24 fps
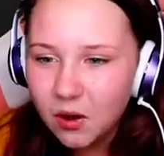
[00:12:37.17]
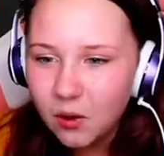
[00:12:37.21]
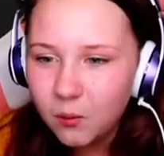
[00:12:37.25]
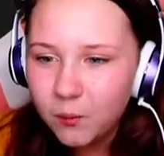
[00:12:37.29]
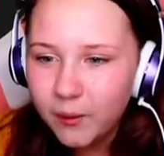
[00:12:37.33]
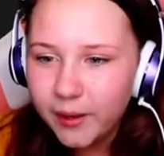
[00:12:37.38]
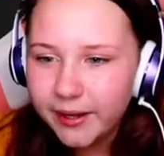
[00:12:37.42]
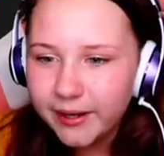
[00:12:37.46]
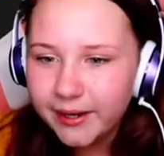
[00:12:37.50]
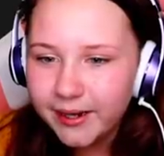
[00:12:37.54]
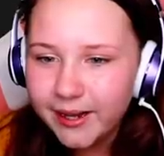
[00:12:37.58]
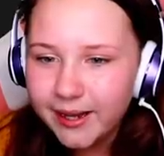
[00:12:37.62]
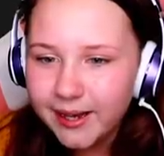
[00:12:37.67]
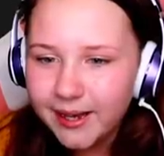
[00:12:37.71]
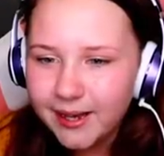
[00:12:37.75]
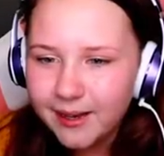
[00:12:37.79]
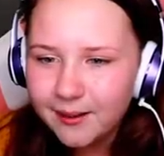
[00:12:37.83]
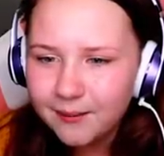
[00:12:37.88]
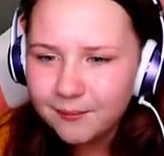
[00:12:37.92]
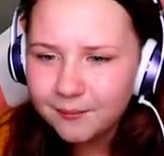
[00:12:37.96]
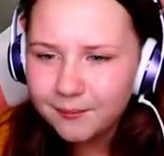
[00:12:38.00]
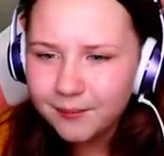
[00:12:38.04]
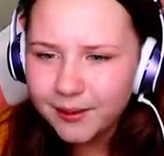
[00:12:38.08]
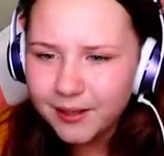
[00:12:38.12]
of went
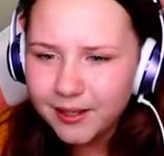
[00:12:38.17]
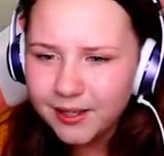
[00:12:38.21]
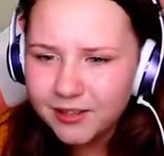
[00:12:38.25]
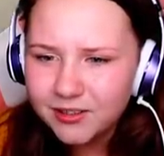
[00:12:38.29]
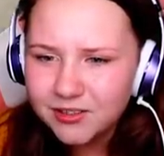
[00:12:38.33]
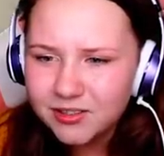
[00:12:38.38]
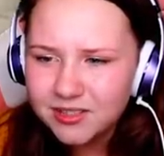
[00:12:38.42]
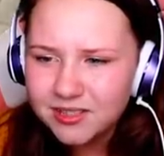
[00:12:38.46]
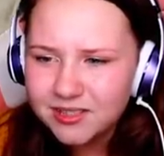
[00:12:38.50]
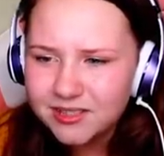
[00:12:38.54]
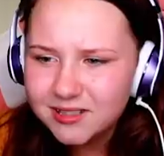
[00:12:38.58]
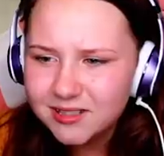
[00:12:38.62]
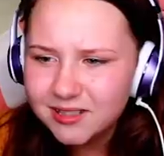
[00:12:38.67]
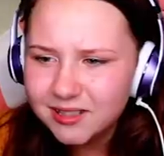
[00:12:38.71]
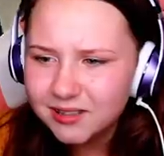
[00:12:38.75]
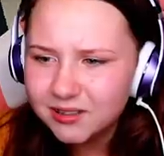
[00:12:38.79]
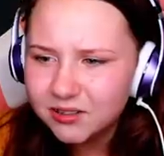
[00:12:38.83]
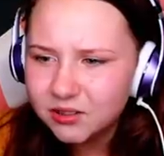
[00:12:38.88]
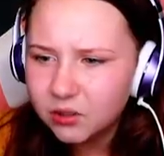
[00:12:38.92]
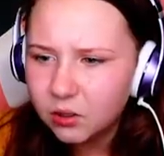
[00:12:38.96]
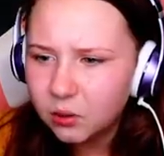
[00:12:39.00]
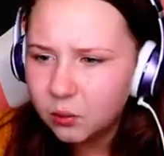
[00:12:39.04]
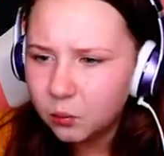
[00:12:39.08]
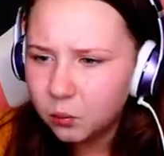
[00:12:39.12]
in, but it just
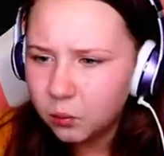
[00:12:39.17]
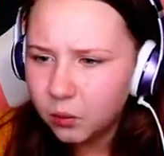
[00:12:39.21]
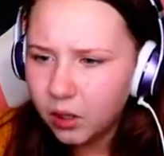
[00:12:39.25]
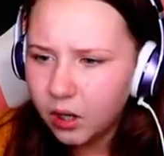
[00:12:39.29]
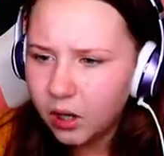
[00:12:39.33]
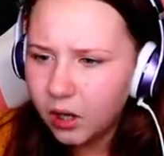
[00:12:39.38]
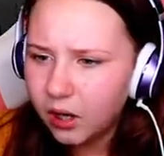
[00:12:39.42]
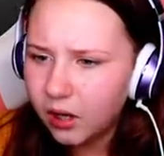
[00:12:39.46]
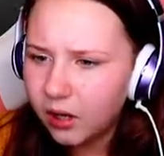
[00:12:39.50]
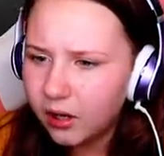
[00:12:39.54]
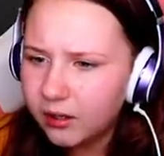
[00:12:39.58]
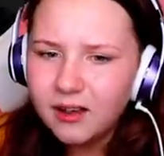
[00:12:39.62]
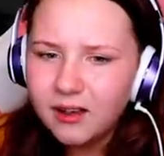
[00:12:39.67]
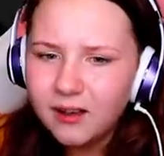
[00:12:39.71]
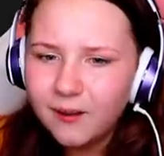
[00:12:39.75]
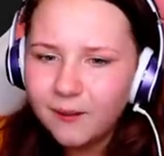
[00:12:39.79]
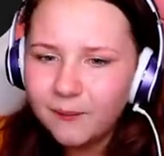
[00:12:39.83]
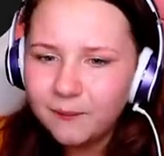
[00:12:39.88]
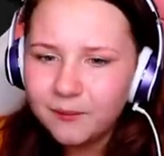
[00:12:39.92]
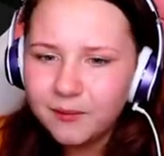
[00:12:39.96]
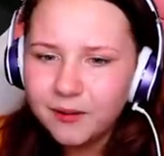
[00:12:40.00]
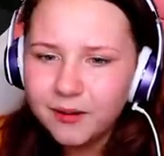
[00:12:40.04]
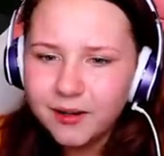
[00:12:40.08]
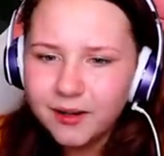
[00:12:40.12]
did not work.
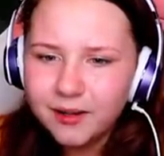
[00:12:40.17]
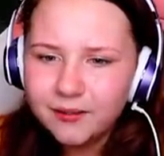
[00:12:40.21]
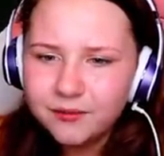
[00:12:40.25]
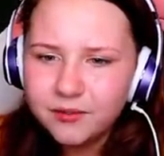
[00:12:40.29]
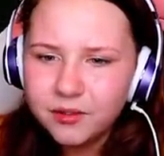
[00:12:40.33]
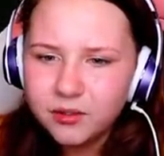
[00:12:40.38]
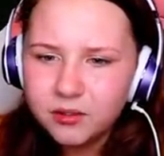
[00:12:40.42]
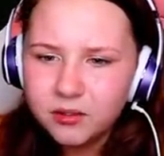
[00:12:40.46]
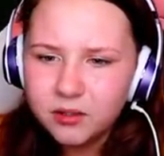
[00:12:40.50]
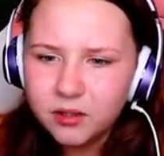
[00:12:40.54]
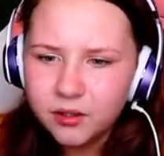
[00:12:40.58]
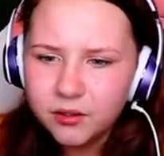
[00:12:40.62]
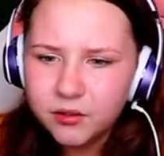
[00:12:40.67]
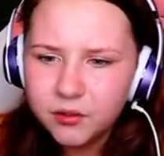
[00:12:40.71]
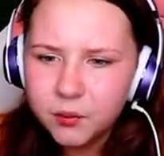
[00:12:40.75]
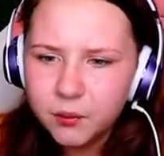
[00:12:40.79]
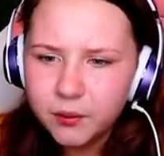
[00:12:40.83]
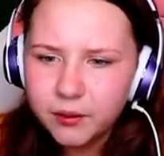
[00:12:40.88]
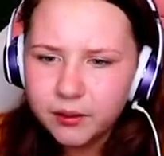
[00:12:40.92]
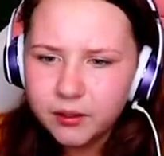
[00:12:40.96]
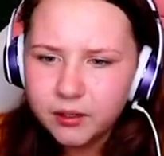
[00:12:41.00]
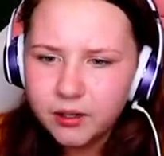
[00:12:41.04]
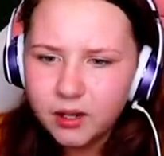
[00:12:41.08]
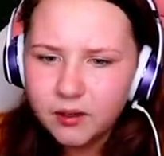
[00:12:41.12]
I'm gonna have to go
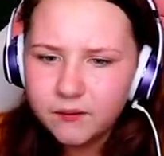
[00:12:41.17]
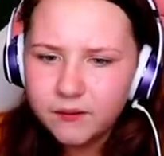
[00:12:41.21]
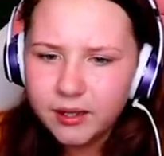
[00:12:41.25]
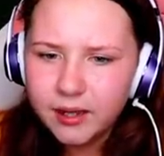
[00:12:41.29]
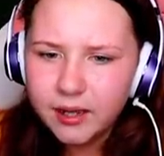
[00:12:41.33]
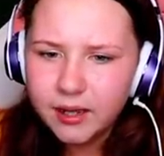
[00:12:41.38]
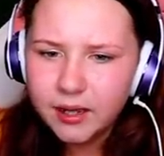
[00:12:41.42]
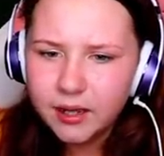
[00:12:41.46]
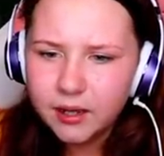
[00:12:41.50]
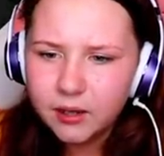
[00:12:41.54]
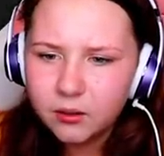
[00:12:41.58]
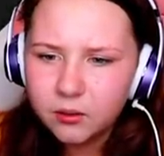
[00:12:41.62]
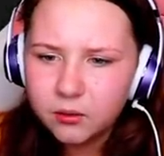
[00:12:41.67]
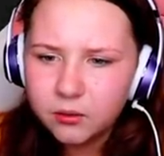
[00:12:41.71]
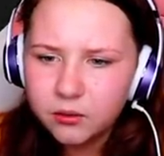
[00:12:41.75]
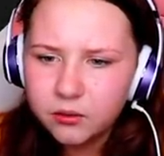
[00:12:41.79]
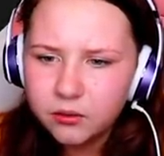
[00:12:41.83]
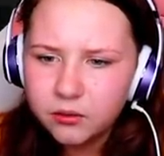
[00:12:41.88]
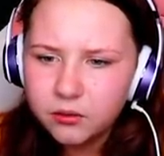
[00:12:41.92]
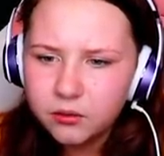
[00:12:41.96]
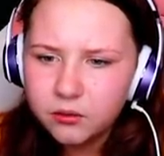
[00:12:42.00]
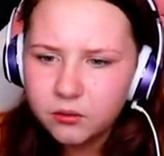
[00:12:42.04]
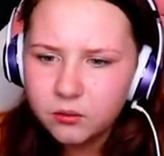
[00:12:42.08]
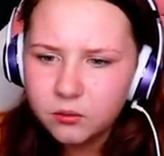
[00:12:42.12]
to another
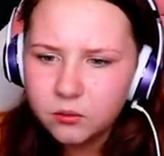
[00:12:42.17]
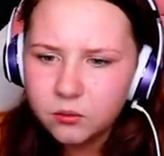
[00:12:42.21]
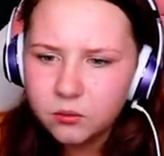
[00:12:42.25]
house.